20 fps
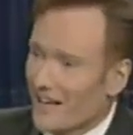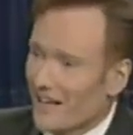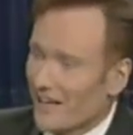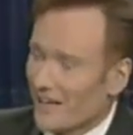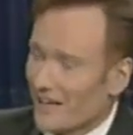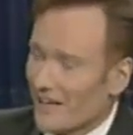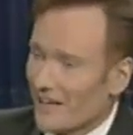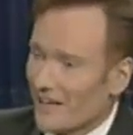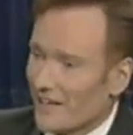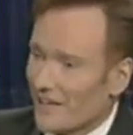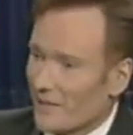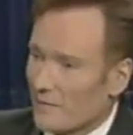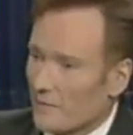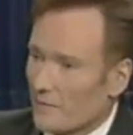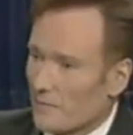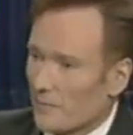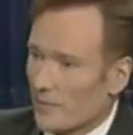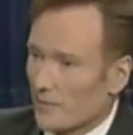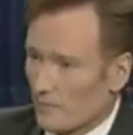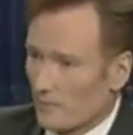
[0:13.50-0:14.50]

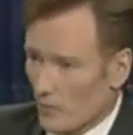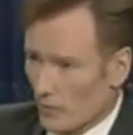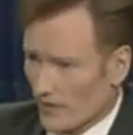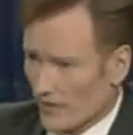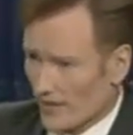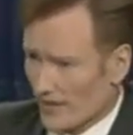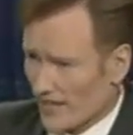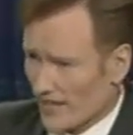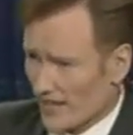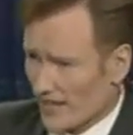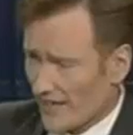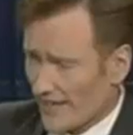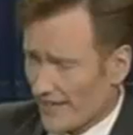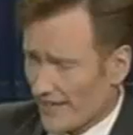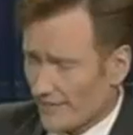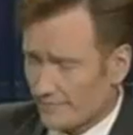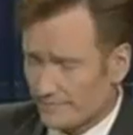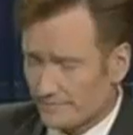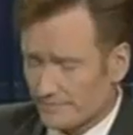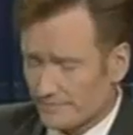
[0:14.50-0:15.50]
I'm a pretty boring
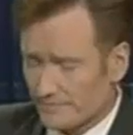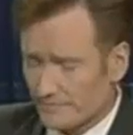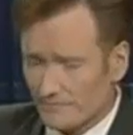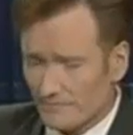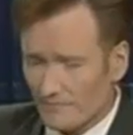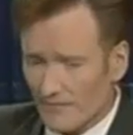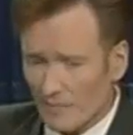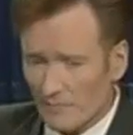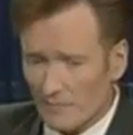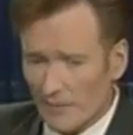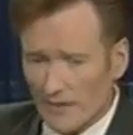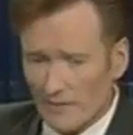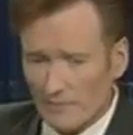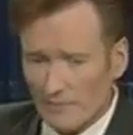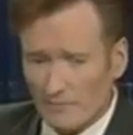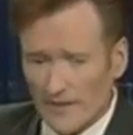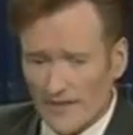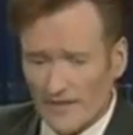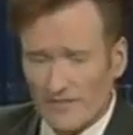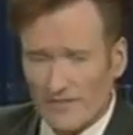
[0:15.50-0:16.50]
guy.
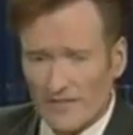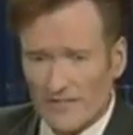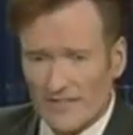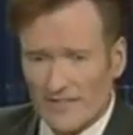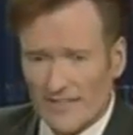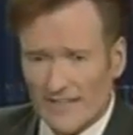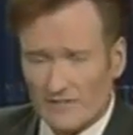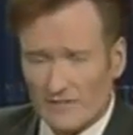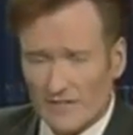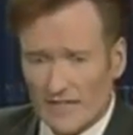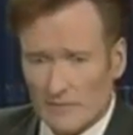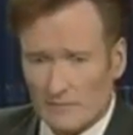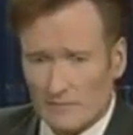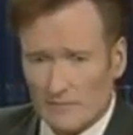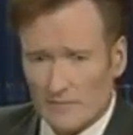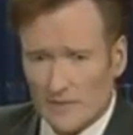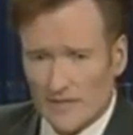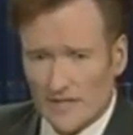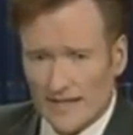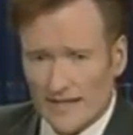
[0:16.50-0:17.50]
But biggest thing that ever happened
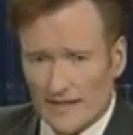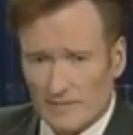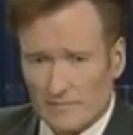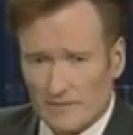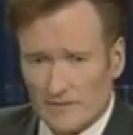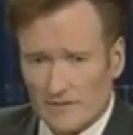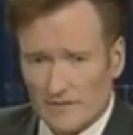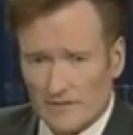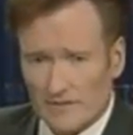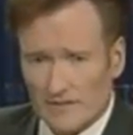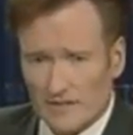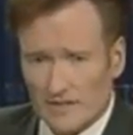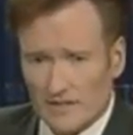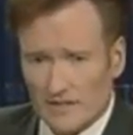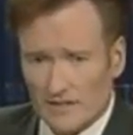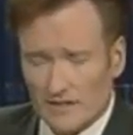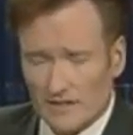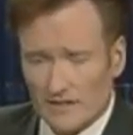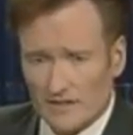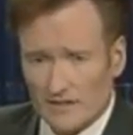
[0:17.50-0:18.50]
to me happened
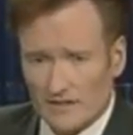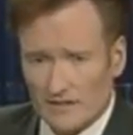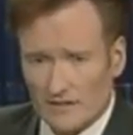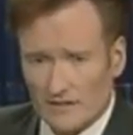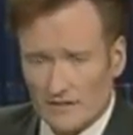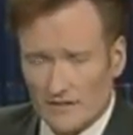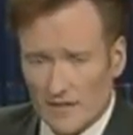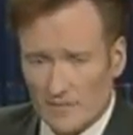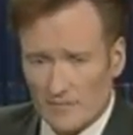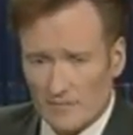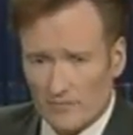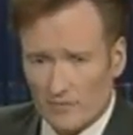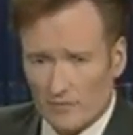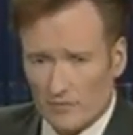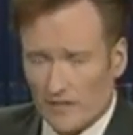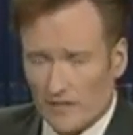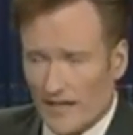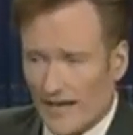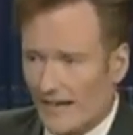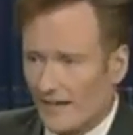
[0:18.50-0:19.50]
the night
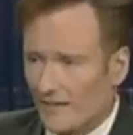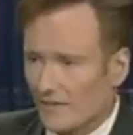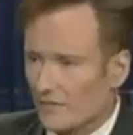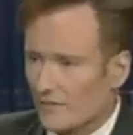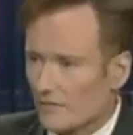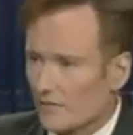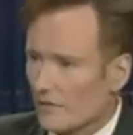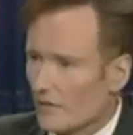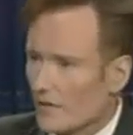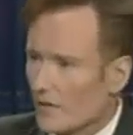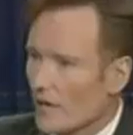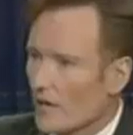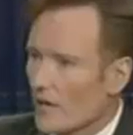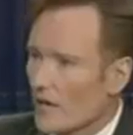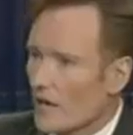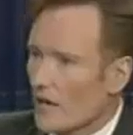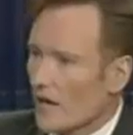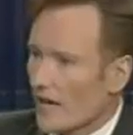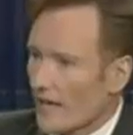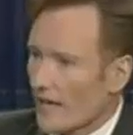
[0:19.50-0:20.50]
before last.
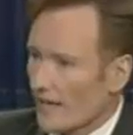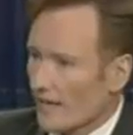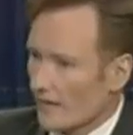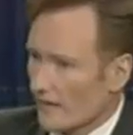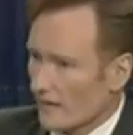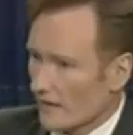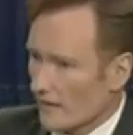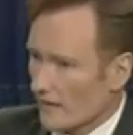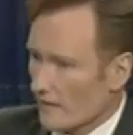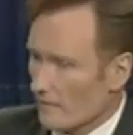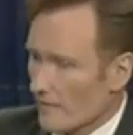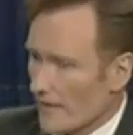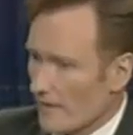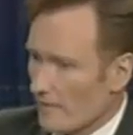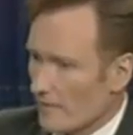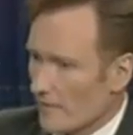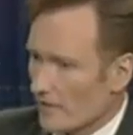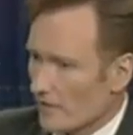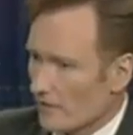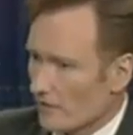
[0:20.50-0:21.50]
I had a
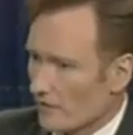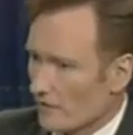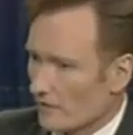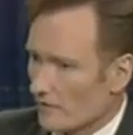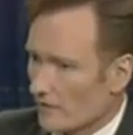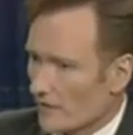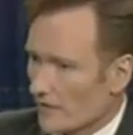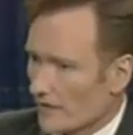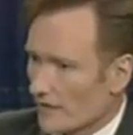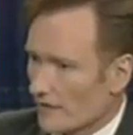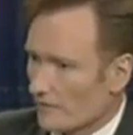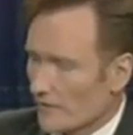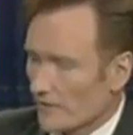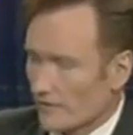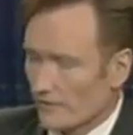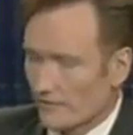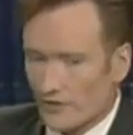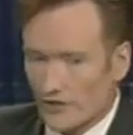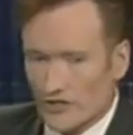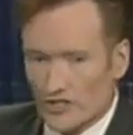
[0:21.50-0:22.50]
baby girl. I had my
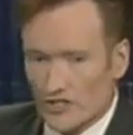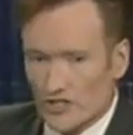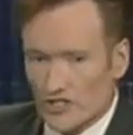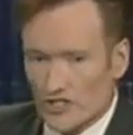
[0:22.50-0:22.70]
first...